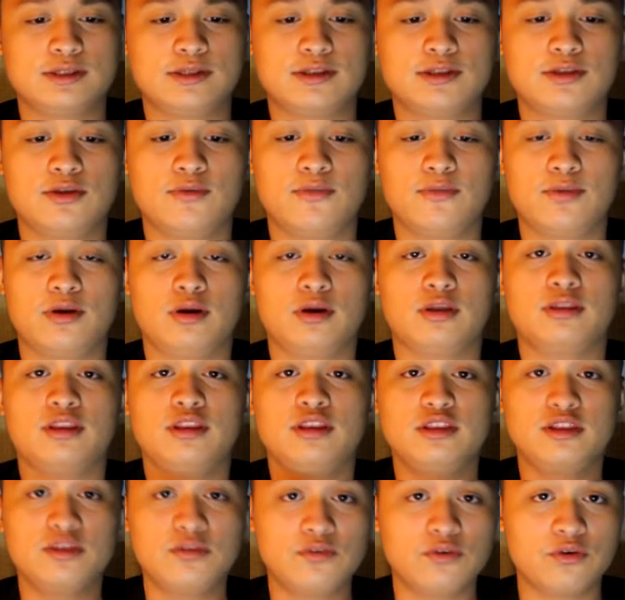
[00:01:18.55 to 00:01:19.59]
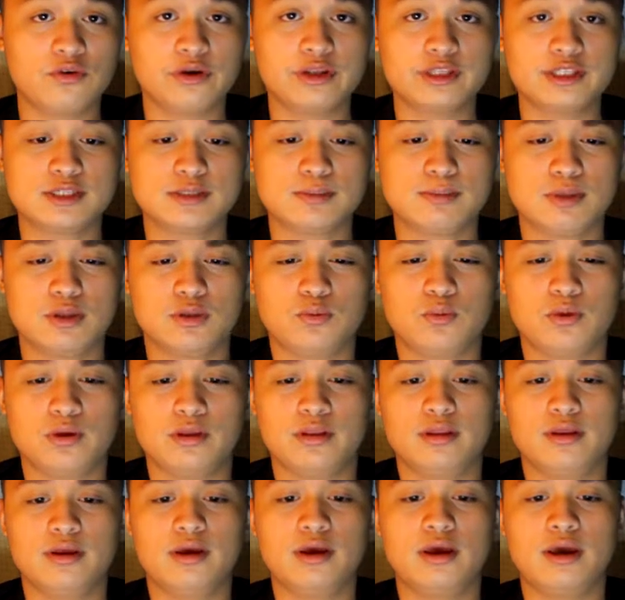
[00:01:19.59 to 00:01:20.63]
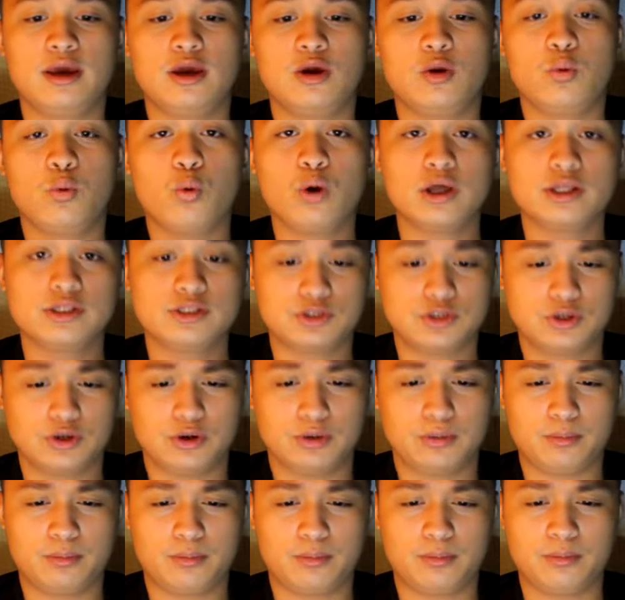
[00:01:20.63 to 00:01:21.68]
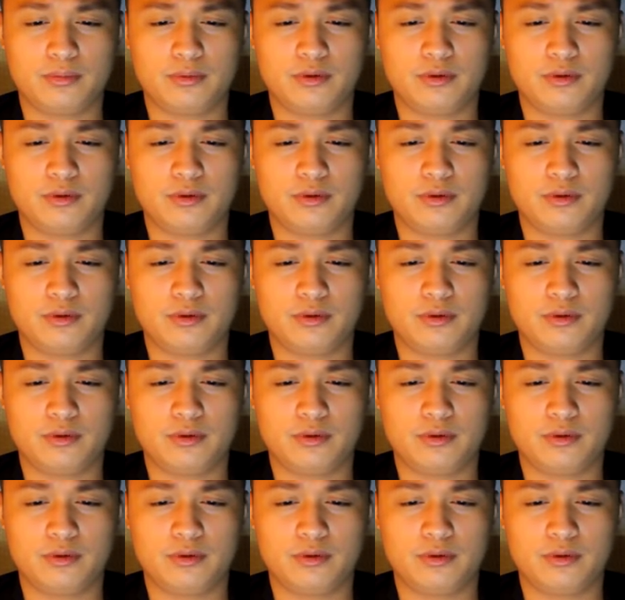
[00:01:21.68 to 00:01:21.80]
the difference between one term